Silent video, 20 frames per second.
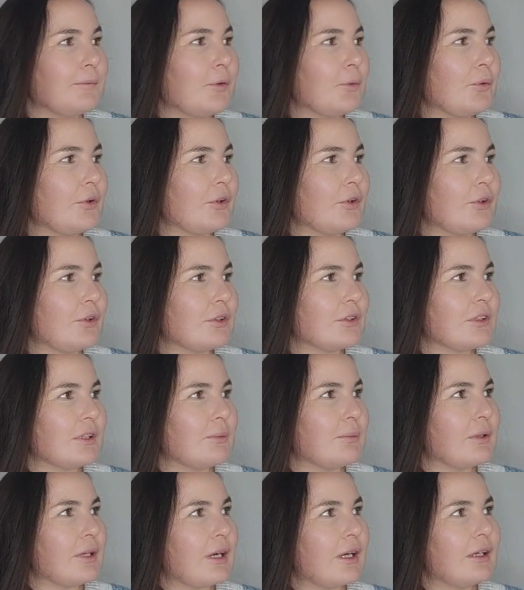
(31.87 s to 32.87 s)
We got
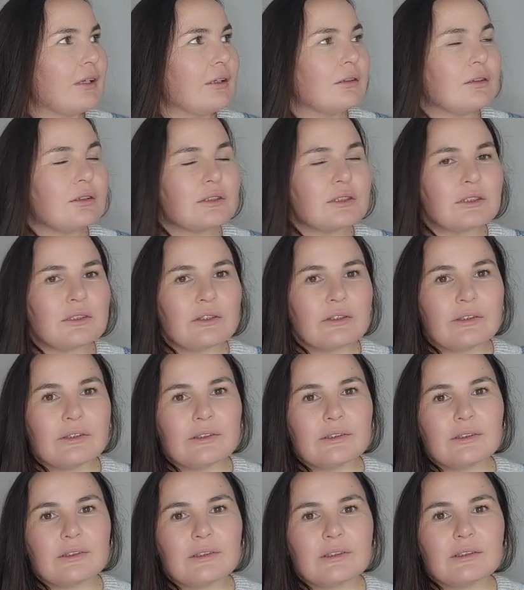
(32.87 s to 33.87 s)
some rain last
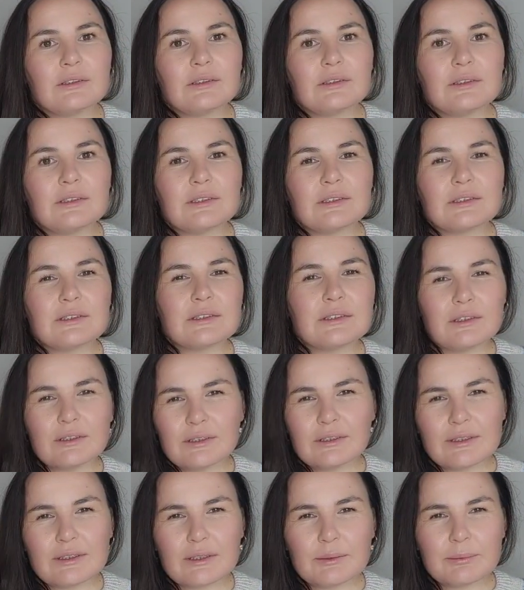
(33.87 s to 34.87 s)
night. It's still
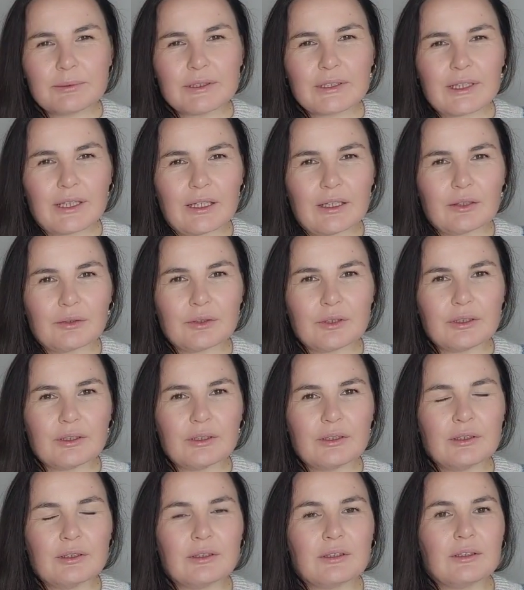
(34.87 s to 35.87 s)
a little bit
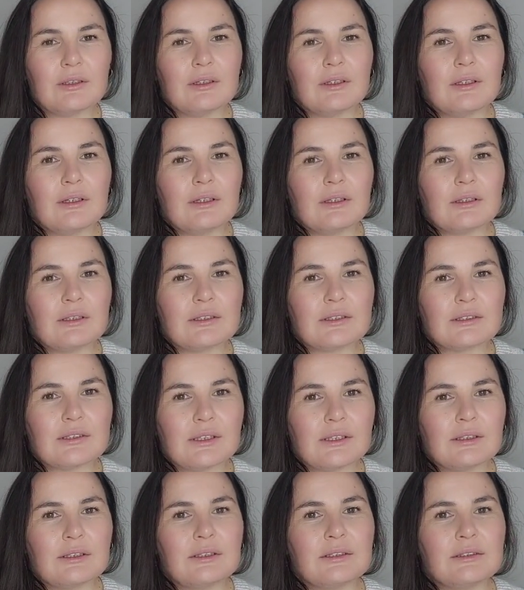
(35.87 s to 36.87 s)
cloudy. The
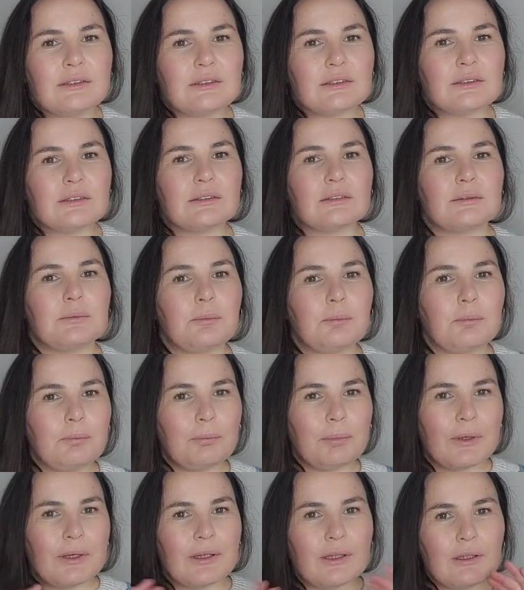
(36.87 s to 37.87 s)
sun is
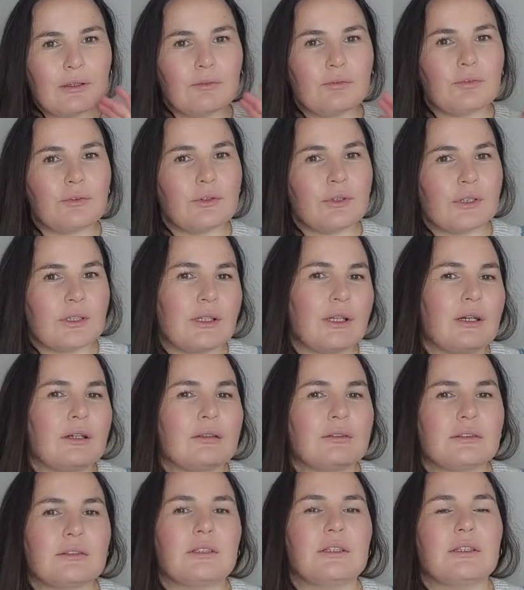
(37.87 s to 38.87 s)
peeking through the
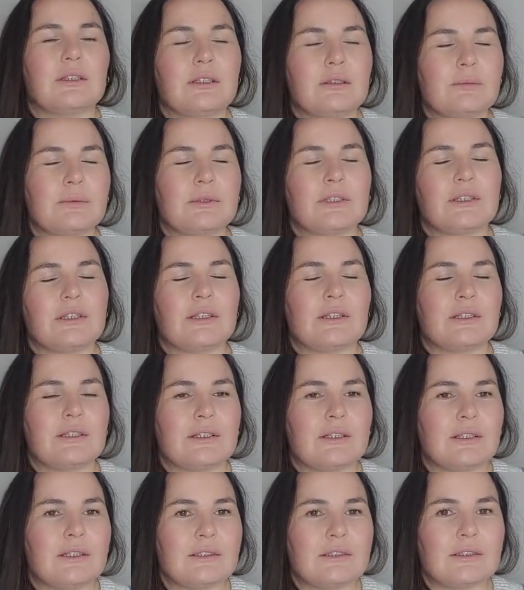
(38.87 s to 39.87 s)
clouds a little bit here
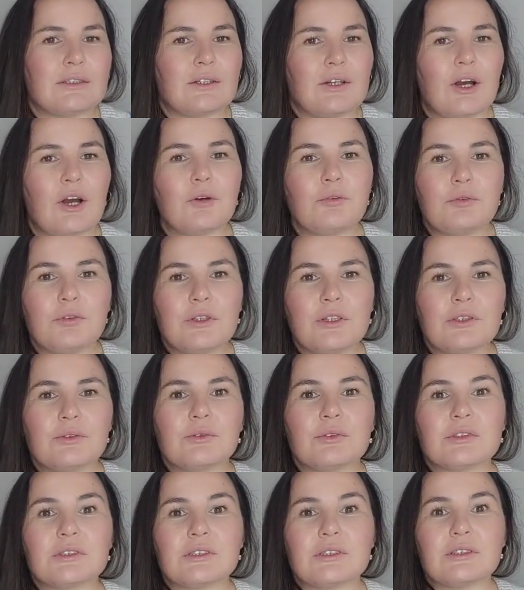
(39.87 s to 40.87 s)
and there, so hopefully it
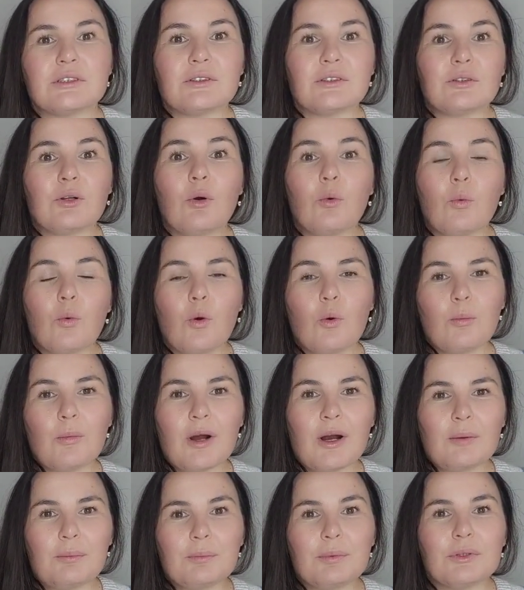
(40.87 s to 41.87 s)
will still warm
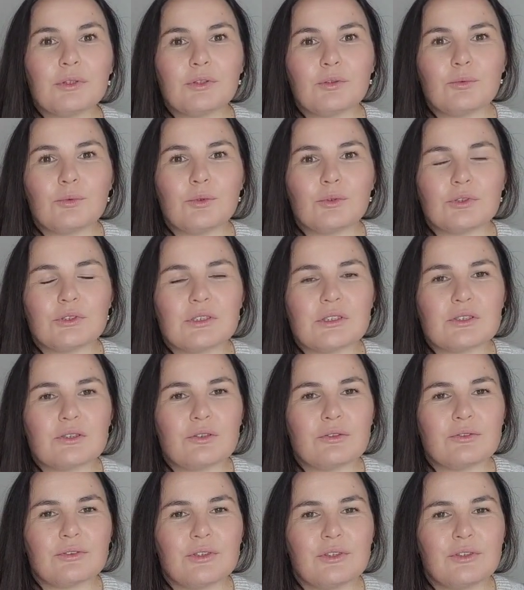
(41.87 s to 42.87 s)
up towards this
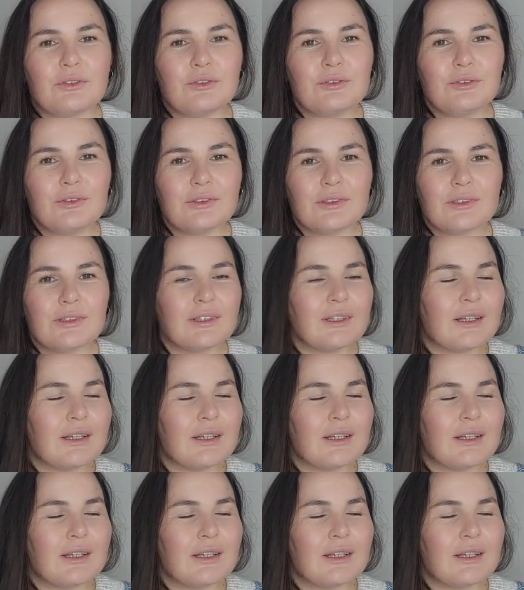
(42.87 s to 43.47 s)
afternoon.